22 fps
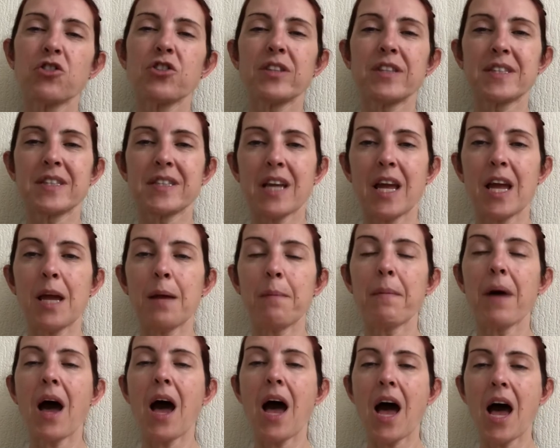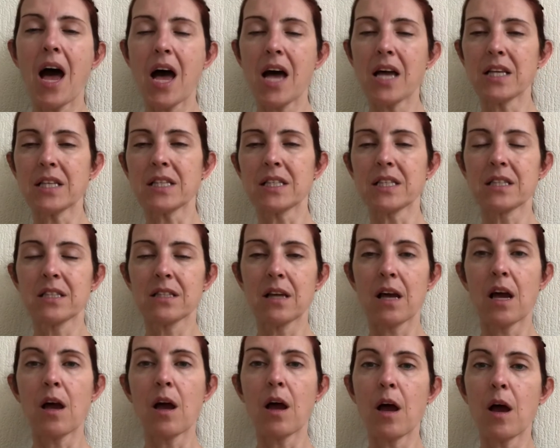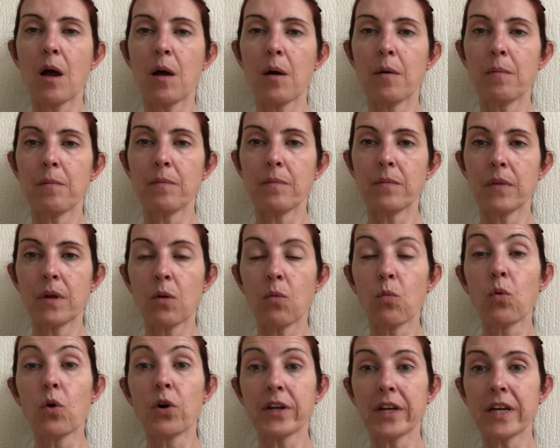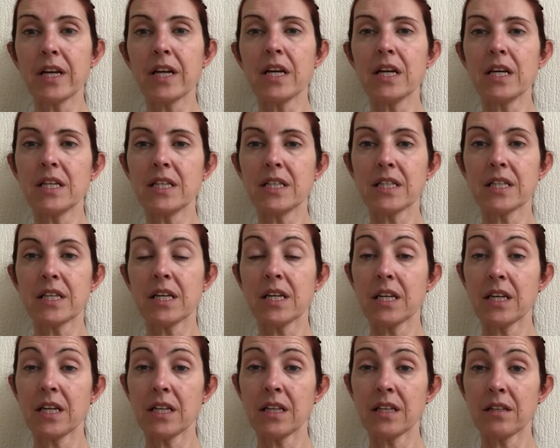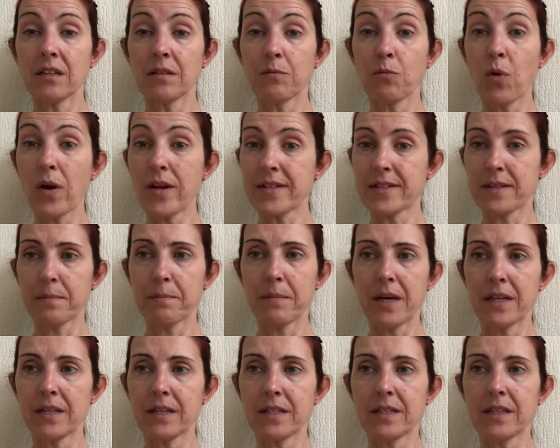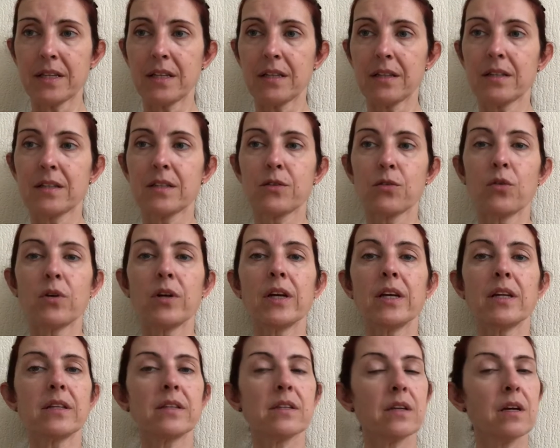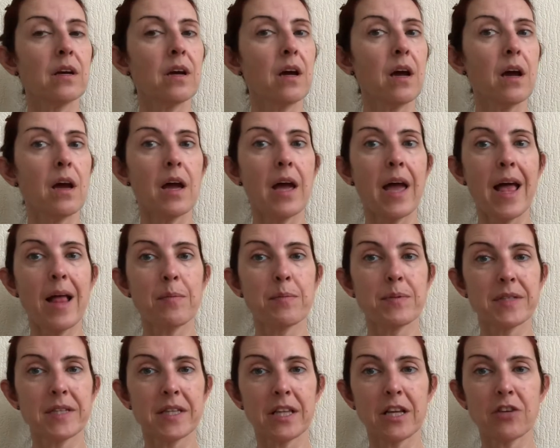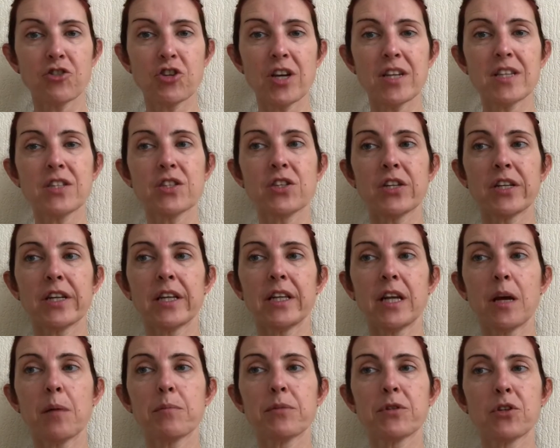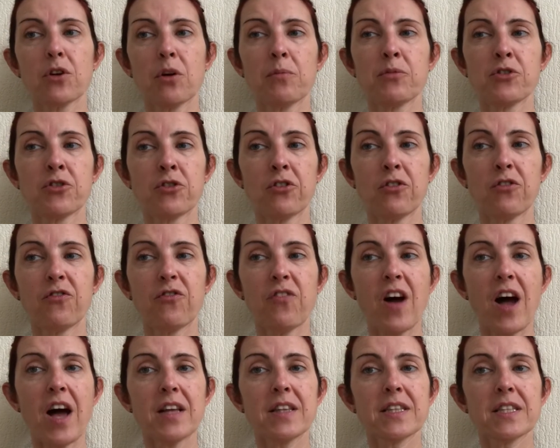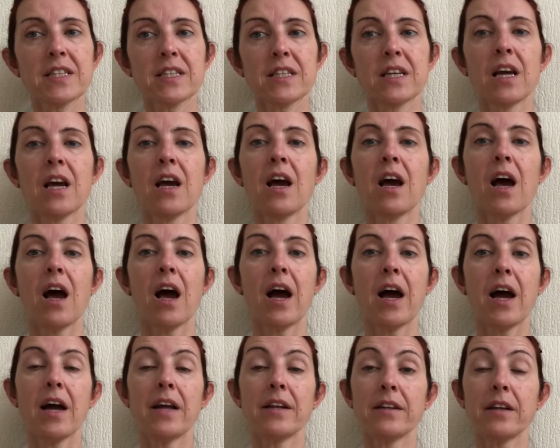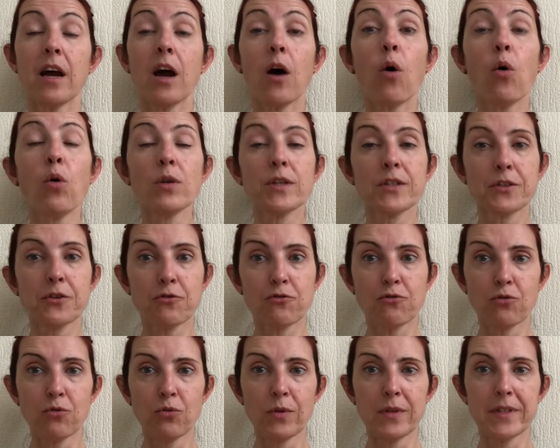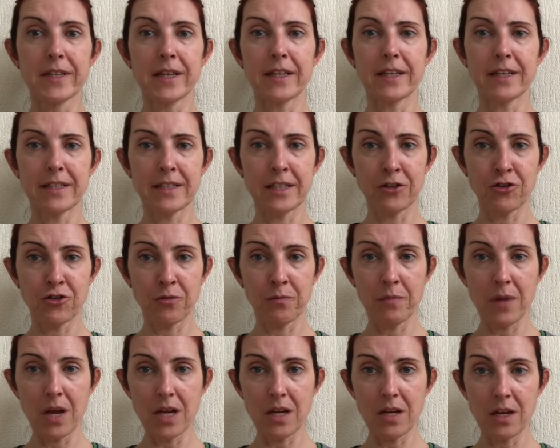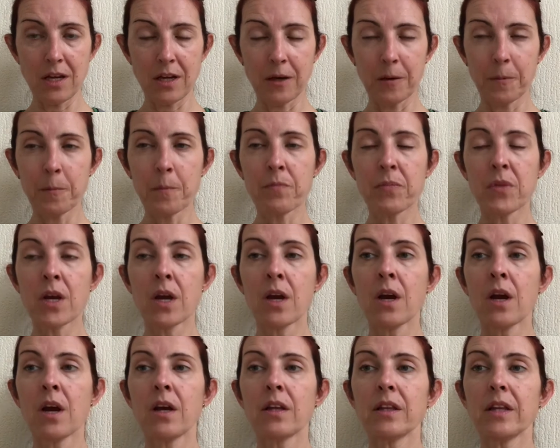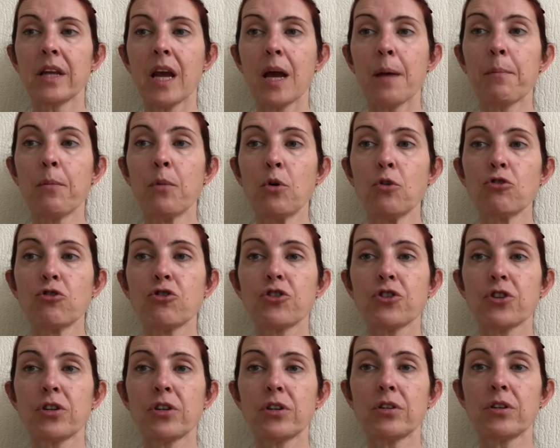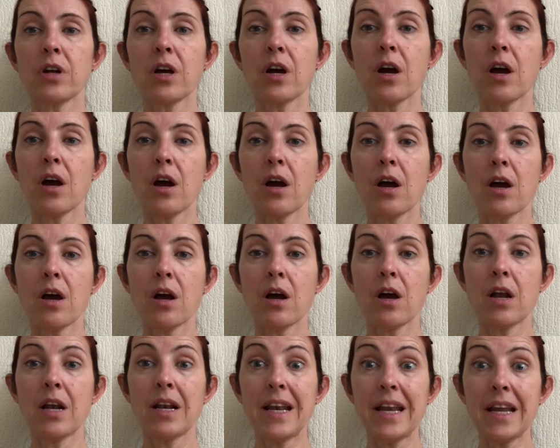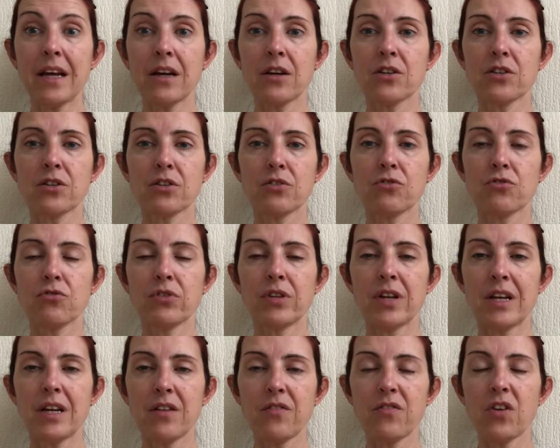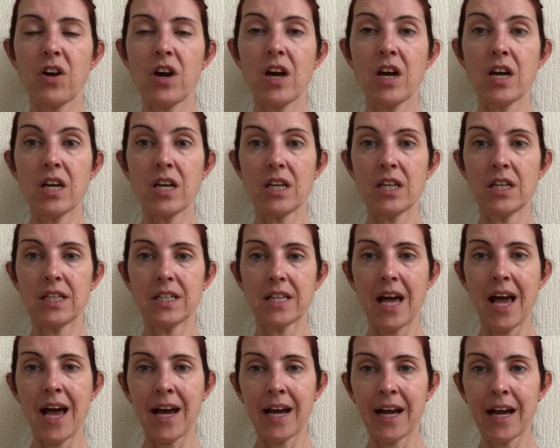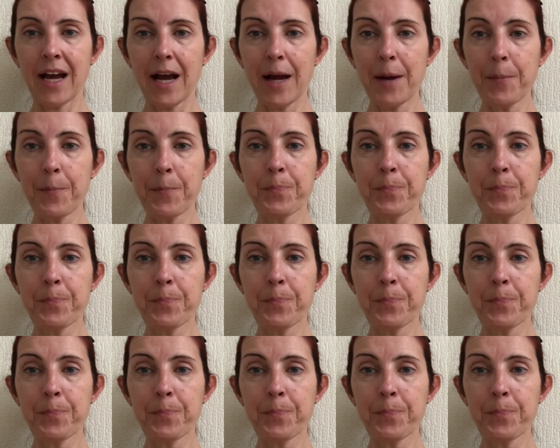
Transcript: the same as what it is in Western medicine. So it helps the digestion and the absorption of fats, and also rules the decision making. The emotion linked to the liver is anger.